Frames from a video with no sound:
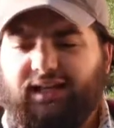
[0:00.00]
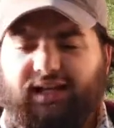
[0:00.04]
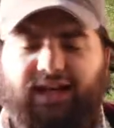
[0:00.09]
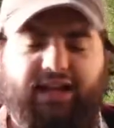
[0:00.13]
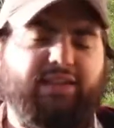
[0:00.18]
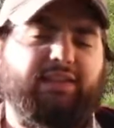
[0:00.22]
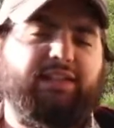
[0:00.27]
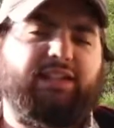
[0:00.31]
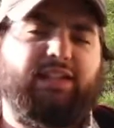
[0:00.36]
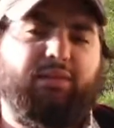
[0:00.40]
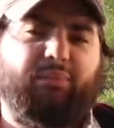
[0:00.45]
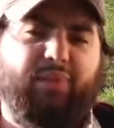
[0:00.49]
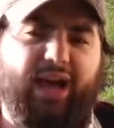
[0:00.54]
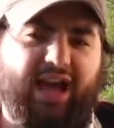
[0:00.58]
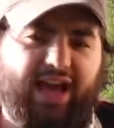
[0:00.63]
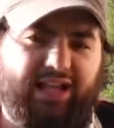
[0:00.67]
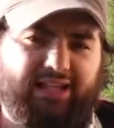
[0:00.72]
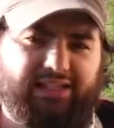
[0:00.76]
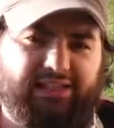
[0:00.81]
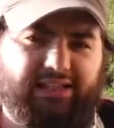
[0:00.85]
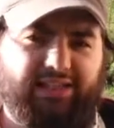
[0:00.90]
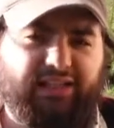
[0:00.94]
and the
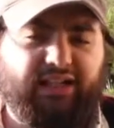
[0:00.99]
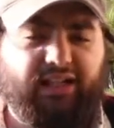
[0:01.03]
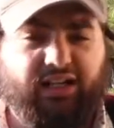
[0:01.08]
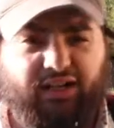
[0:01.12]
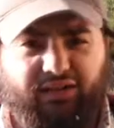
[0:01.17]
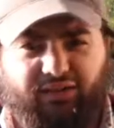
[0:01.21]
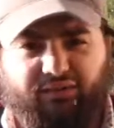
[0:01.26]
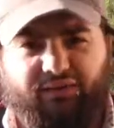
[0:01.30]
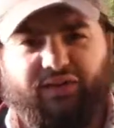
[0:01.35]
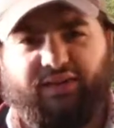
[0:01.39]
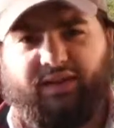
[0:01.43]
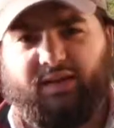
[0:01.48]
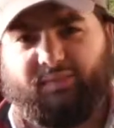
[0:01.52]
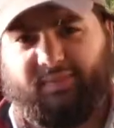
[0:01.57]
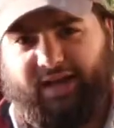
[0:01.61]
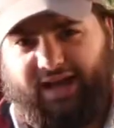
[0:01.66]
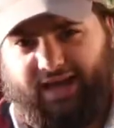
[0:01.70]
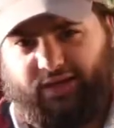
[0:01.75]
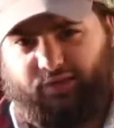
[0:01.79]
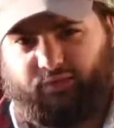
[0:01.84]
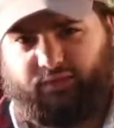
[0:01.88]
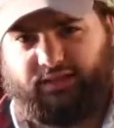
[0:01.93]
capacity of the
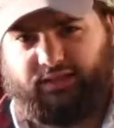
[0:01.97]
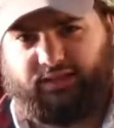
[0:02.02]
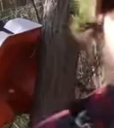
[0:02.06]
battery.